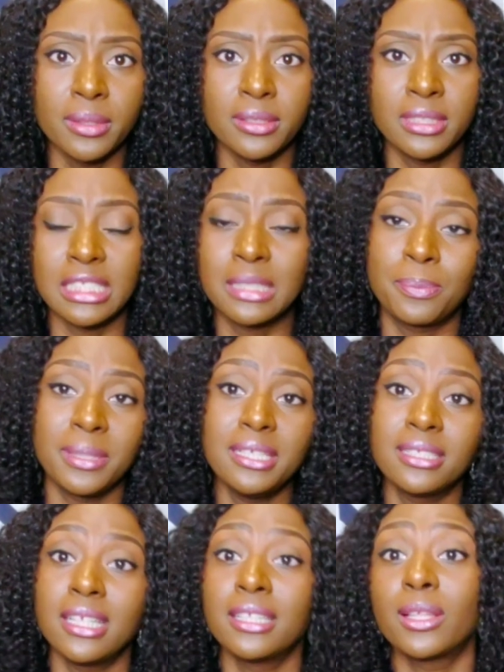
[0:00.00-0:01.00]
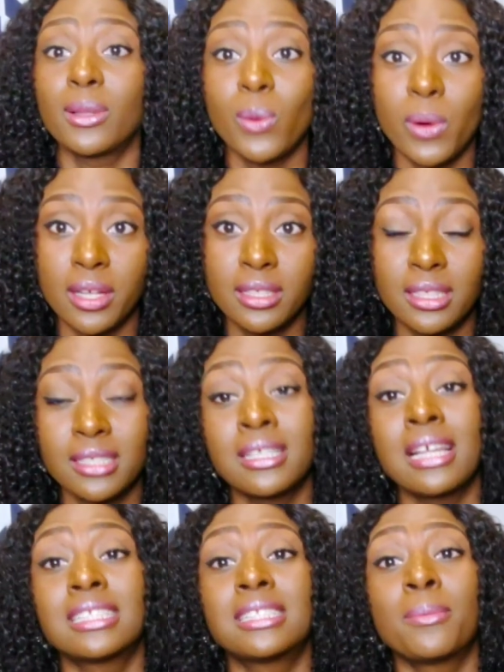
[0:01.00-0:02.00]
displeasing the Lord, because
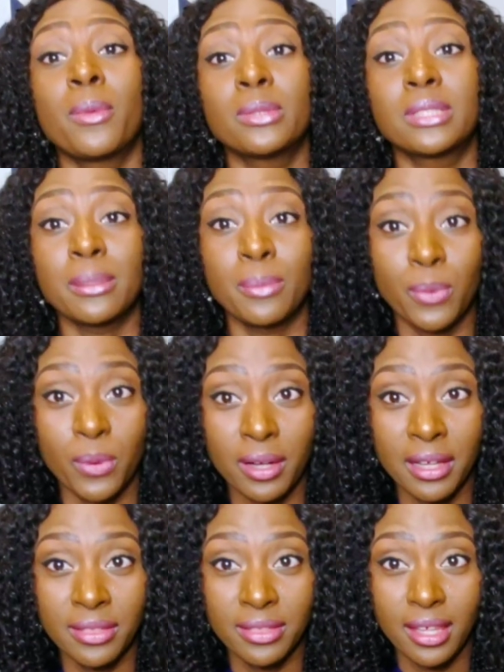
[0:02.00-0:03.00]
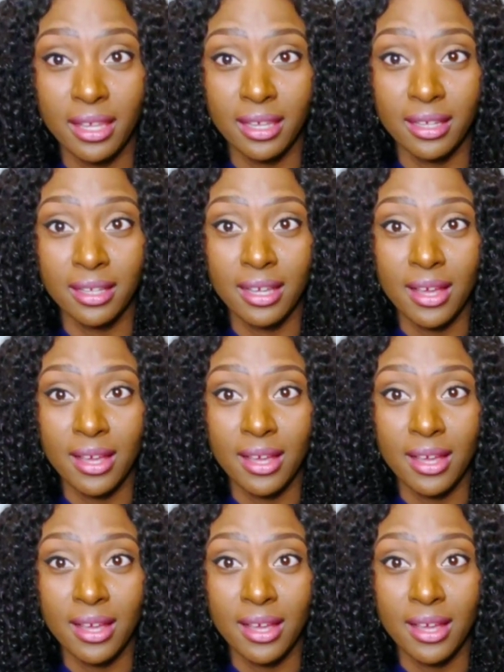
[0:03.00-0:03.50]
that's the most important thing.